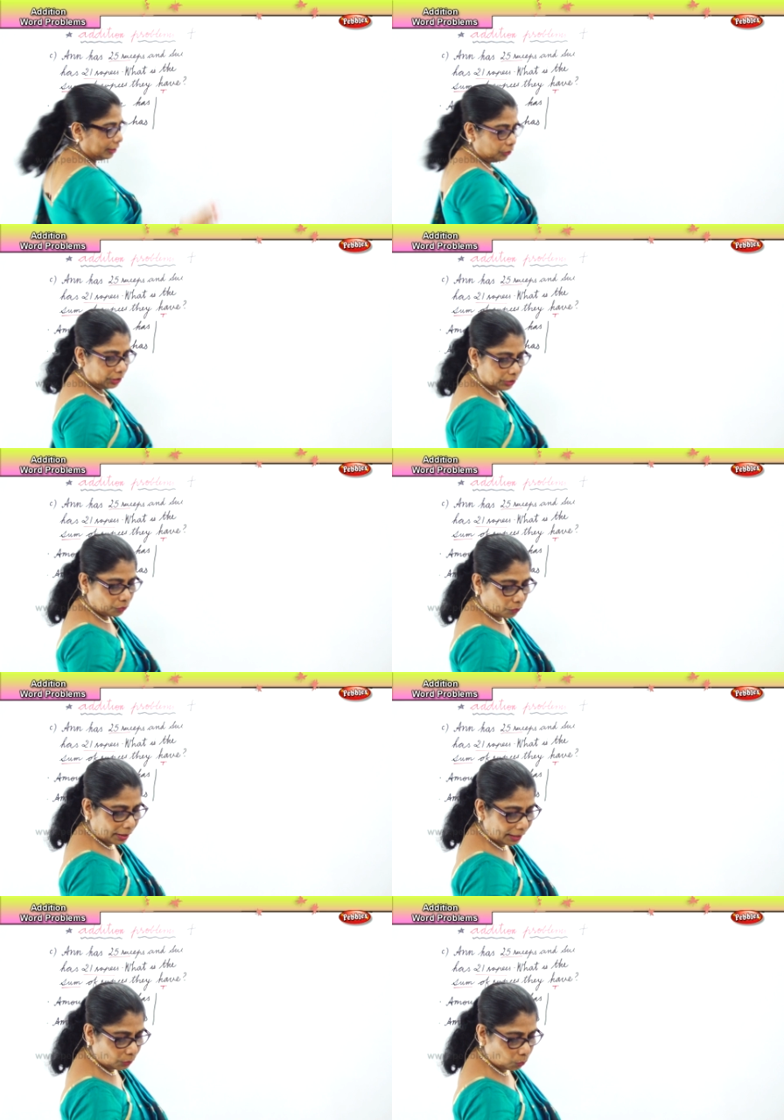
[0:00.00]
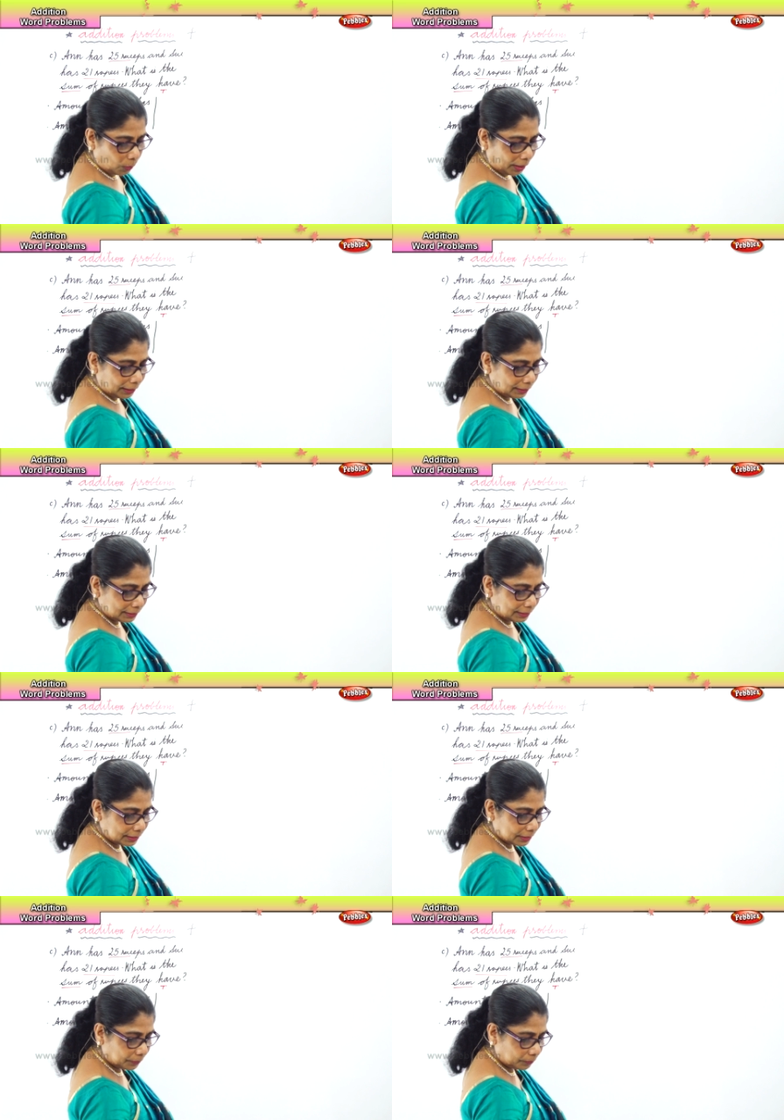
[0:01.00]
And you need to write ones.
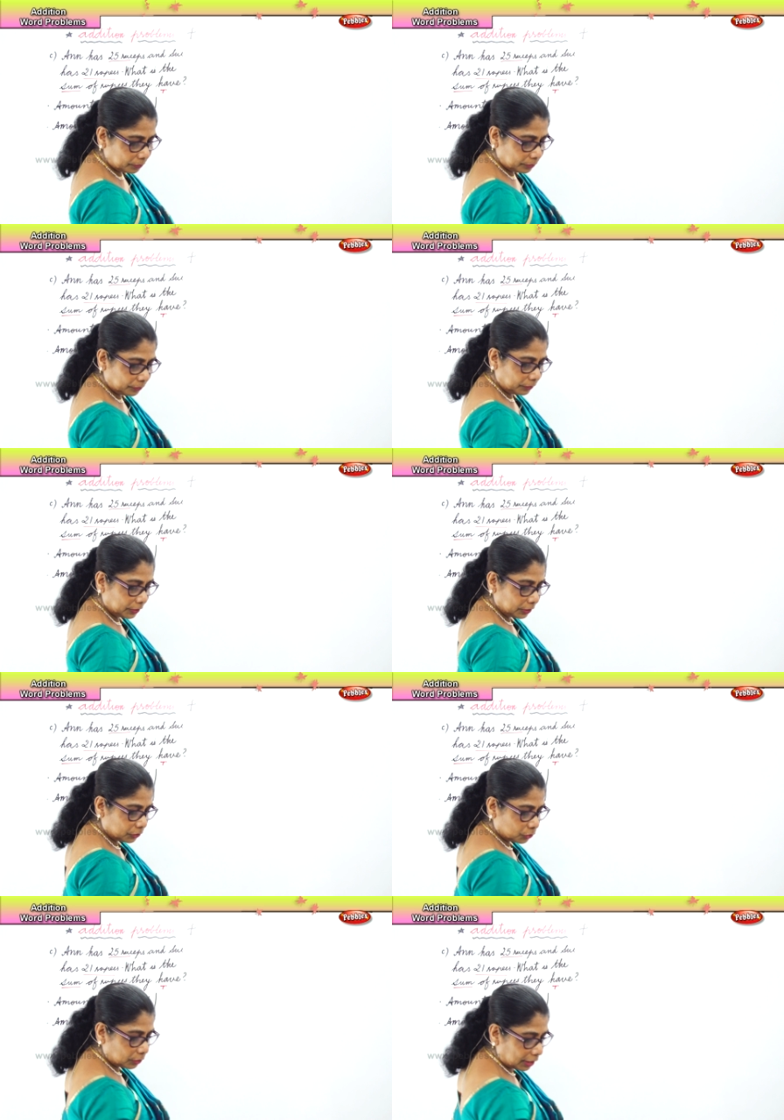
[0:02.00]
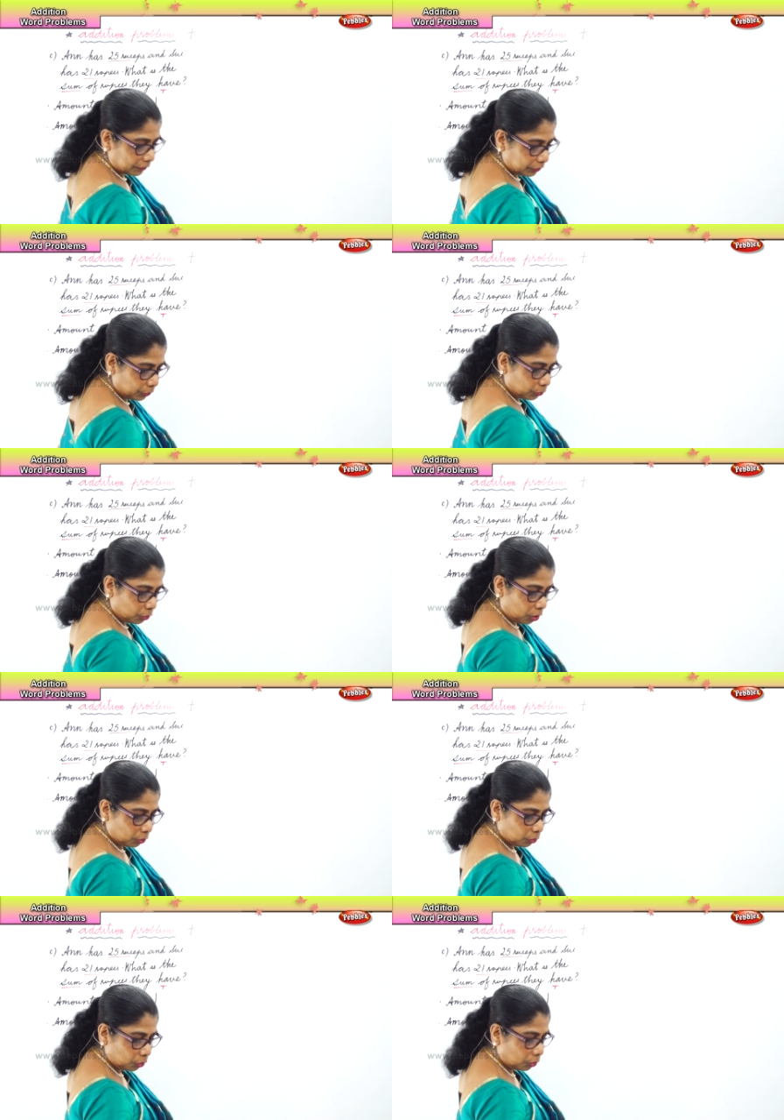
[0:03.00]
So that we do not